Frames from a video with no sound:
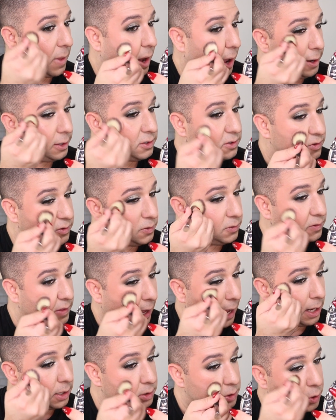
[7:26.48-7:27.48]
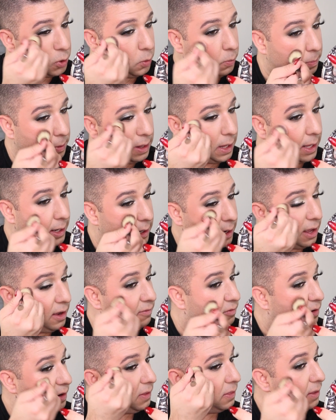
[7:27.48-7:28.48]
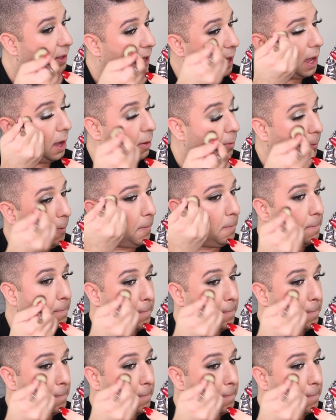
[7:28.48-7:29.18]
and just use that to blend everything out.